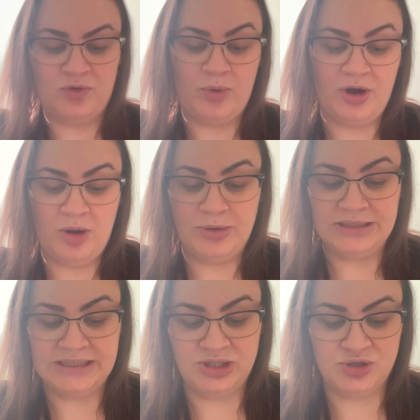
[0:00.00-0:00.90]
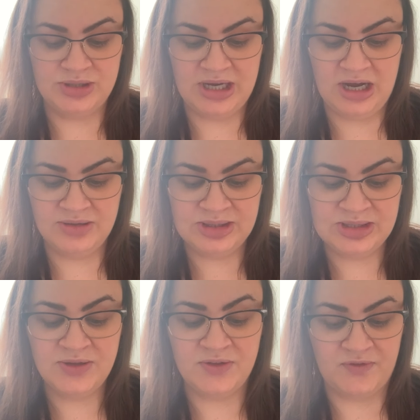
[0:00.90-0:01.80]
for where, I put sister's
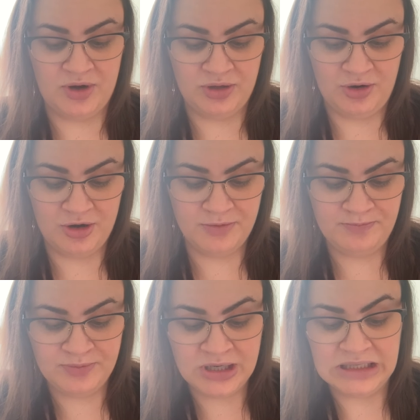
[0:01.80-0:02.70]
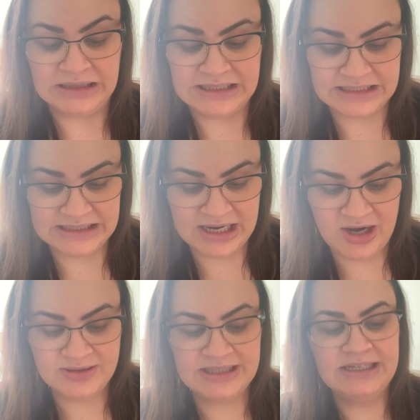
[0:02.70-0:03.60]
house, the front yard, Lizzie's
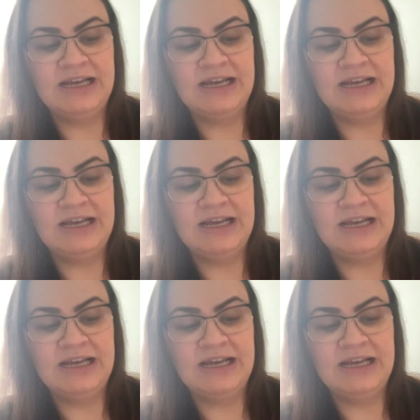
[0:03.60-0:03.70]
house,